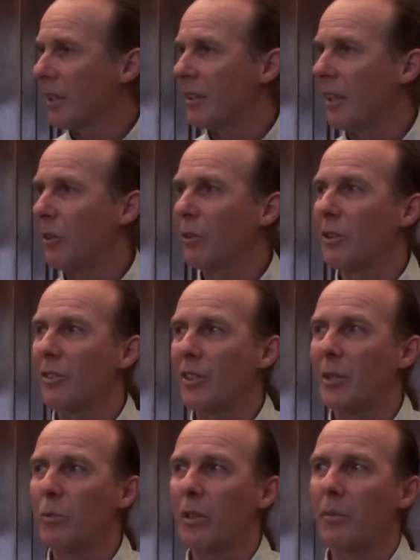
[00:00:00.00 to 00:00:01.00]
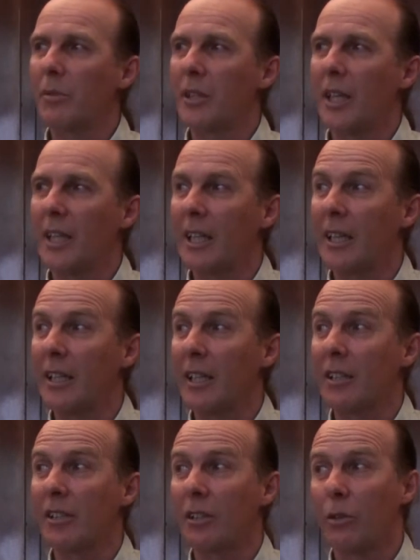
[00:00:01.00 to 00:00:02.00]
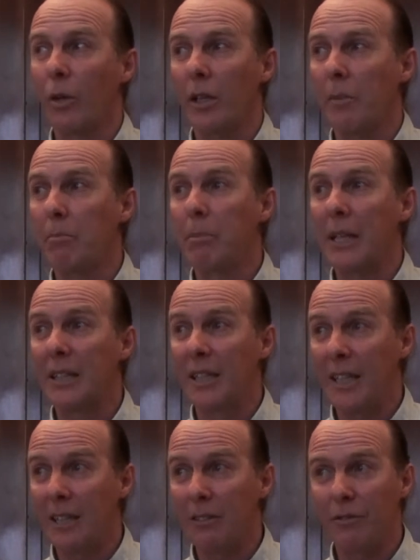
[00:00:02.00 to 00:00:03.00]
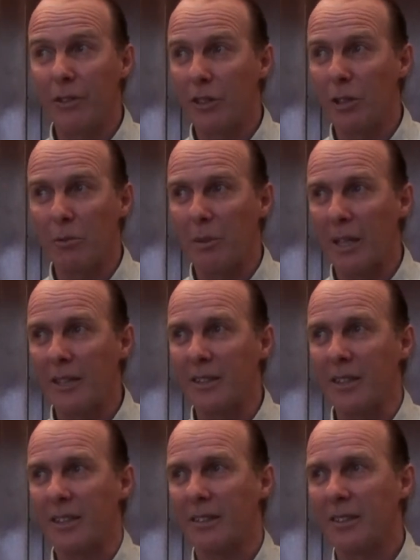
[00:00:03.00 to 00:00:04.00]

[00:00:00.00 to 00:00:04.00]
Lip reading: Now you can see what I'm saying here. It's quite a big deal for humanity.